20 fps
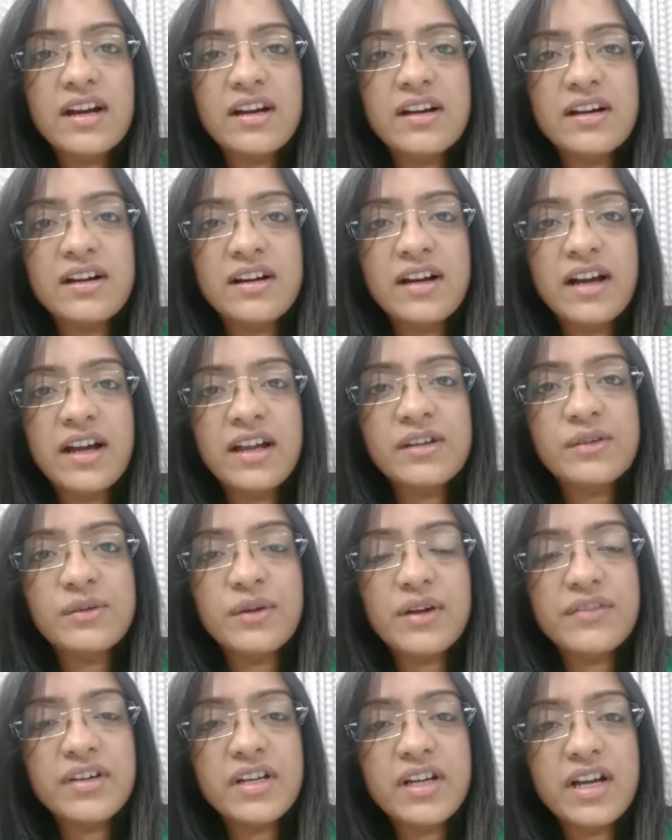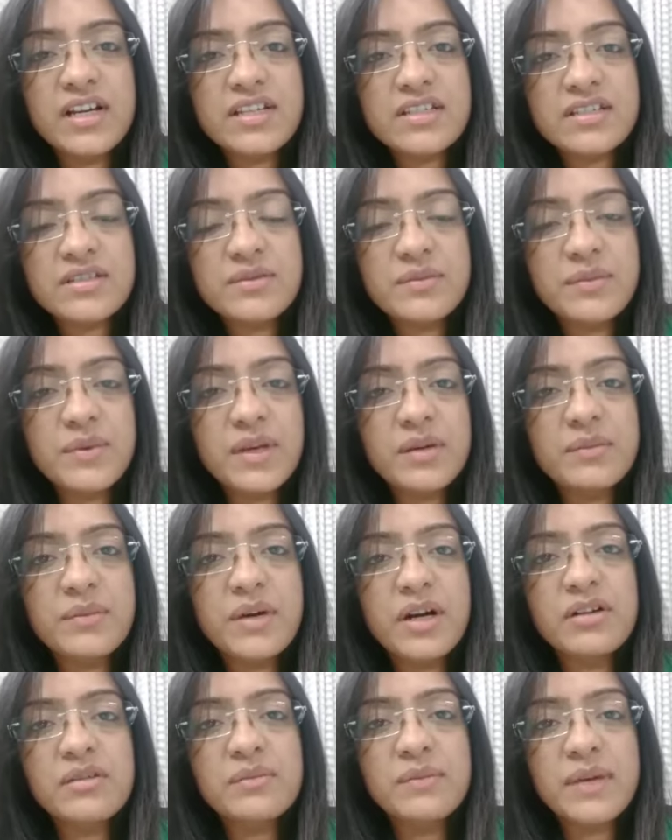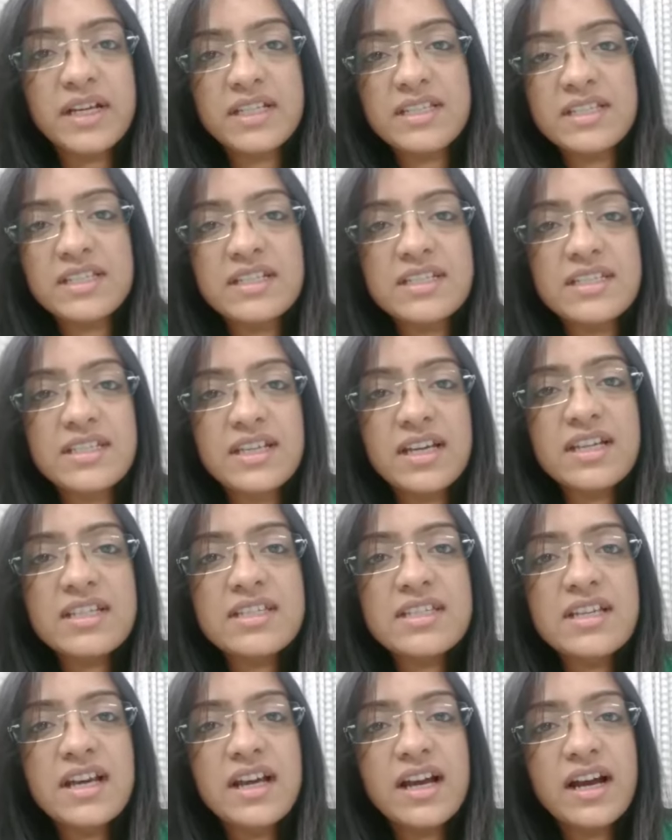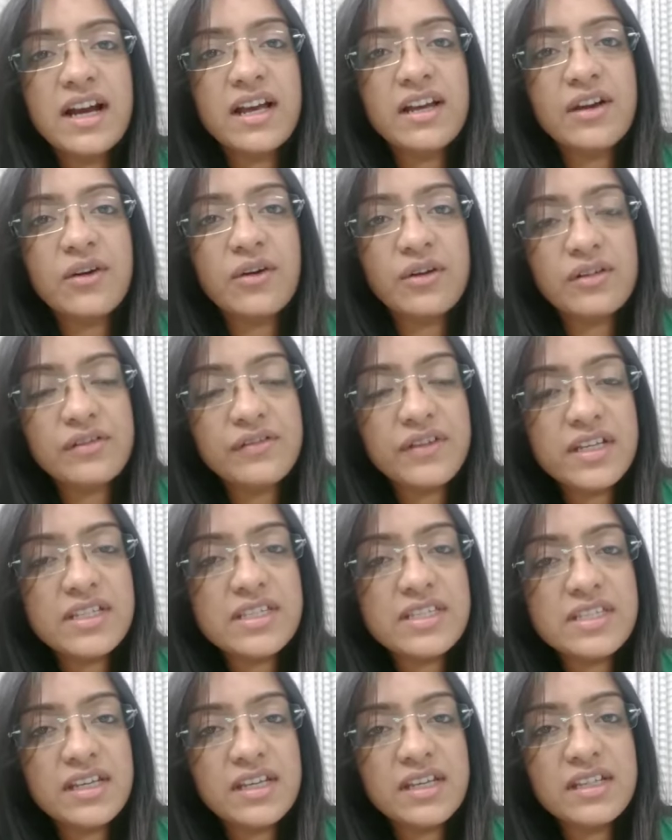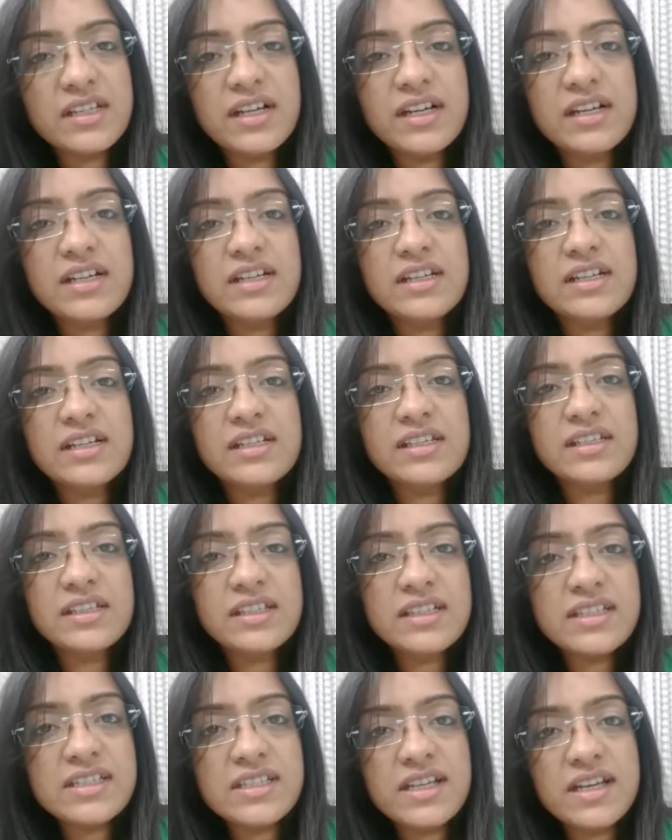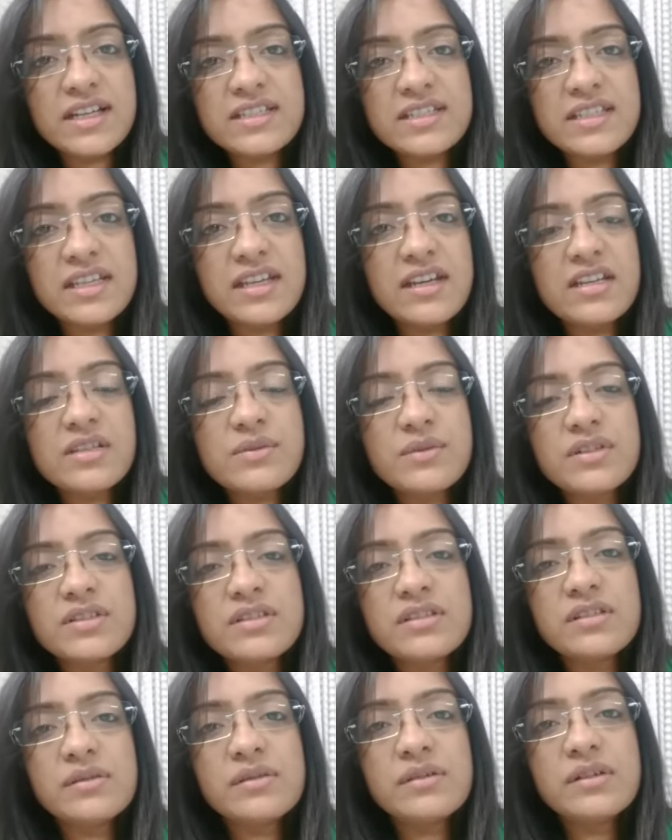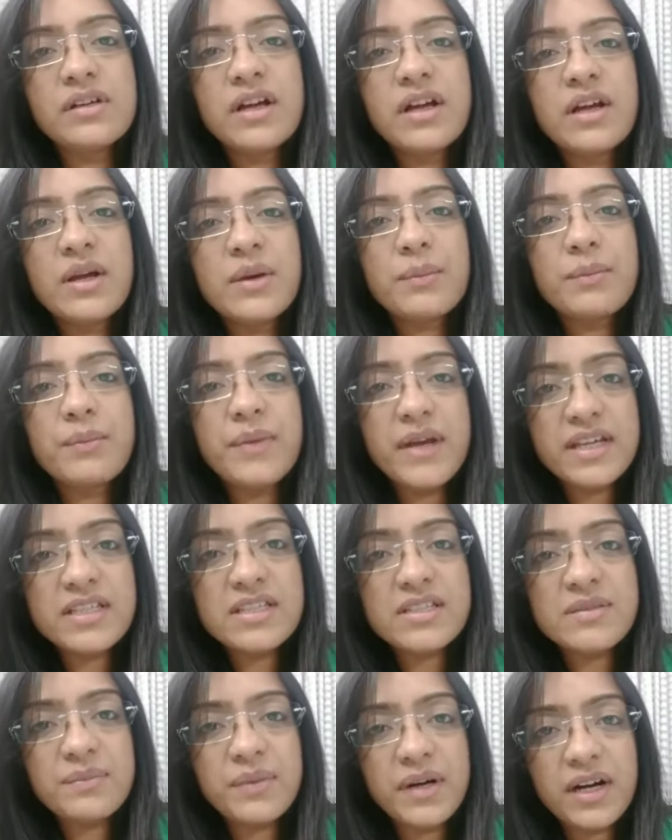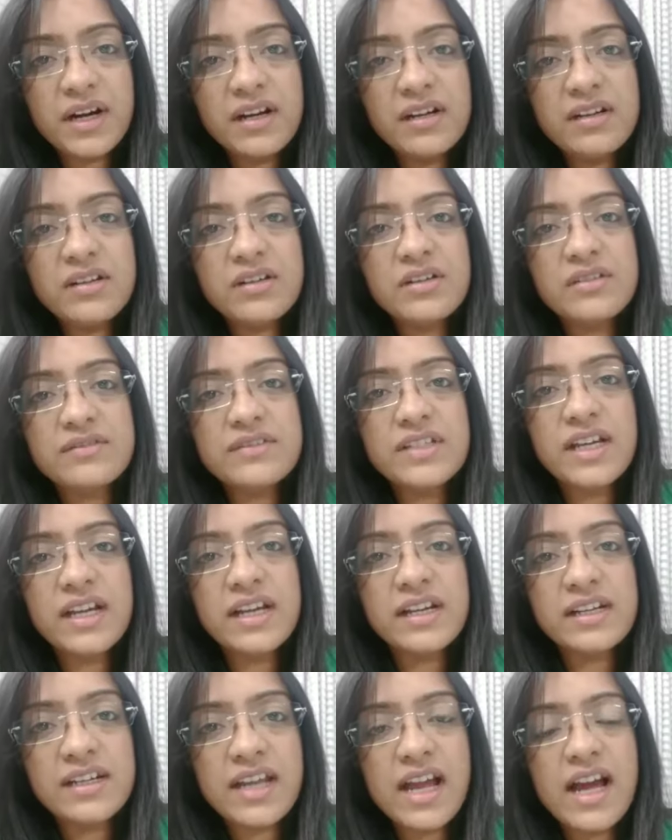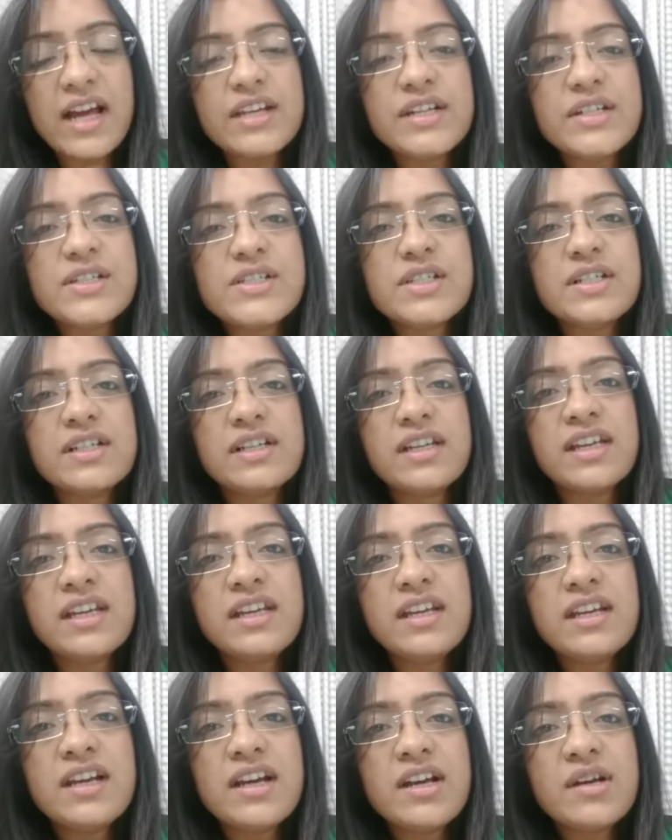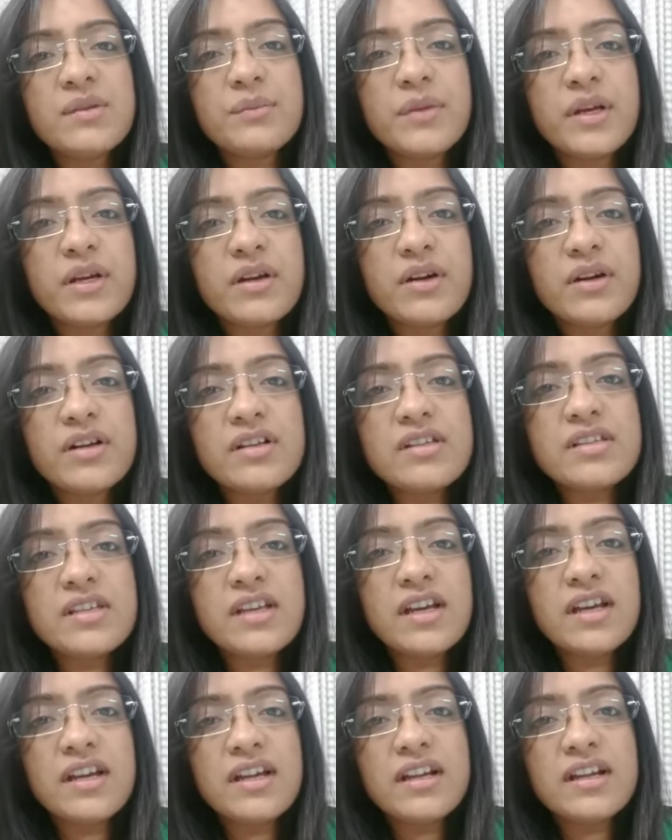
uh, and whoever asks me about my success I always say that this test series was the best part of the entire journey because